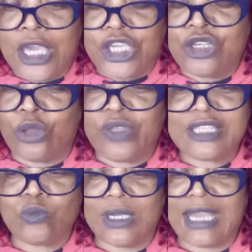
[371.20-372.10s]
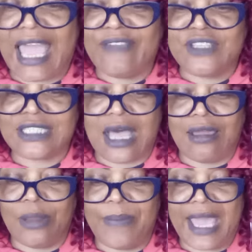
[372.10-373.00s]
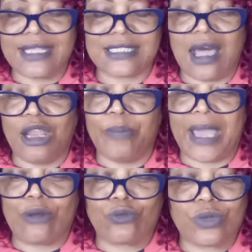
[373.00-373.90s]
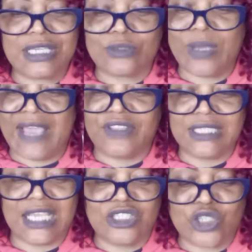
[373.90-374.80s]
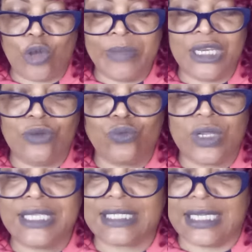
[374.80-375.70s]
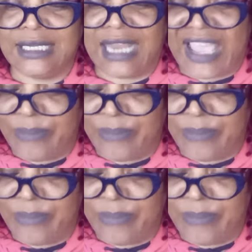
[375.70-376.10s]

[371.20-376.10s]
You know, that's what life is all about. It's all about risk. We have to take so many risks in life,